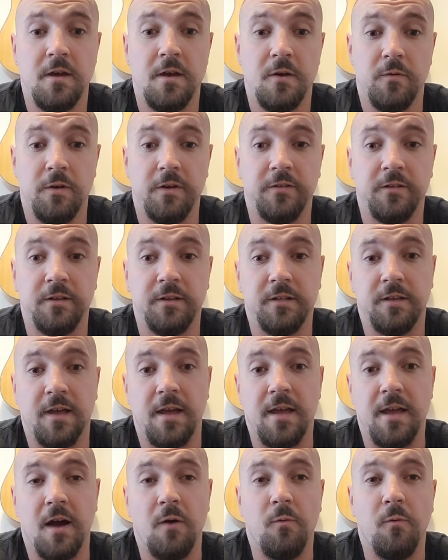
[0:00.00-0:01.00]
which
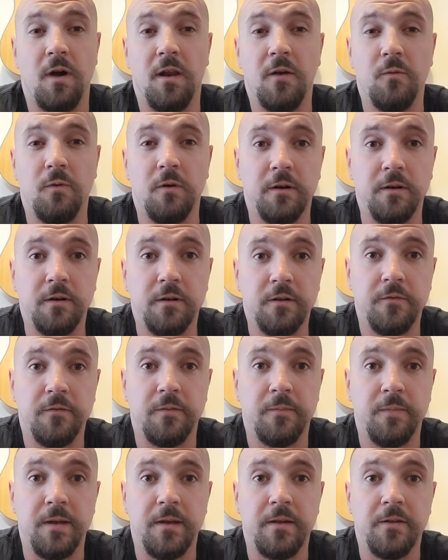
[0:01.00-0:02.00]
dictate how well it works
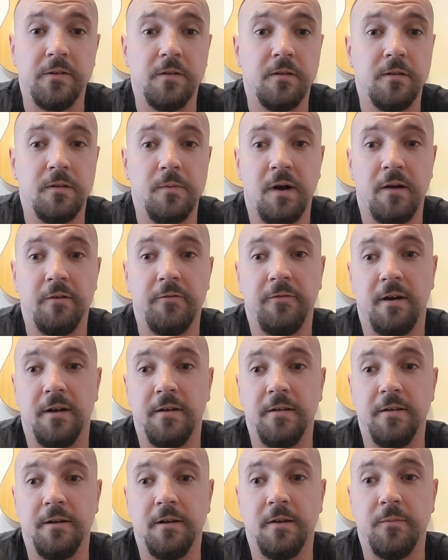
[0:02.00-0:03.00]
for beers. You might find
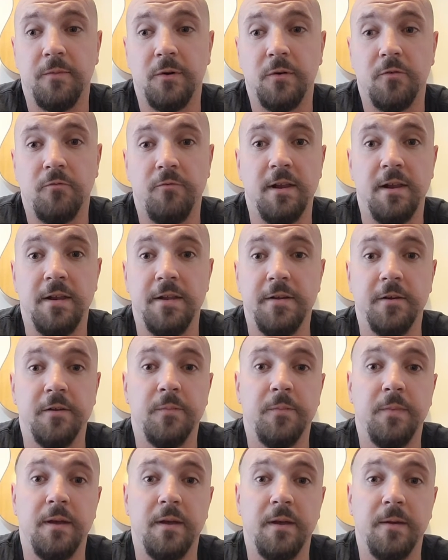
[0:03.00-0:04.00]
that you can brew a really
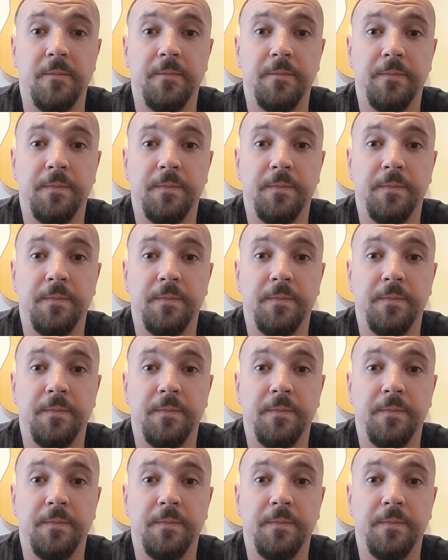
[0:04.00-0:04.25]
good beer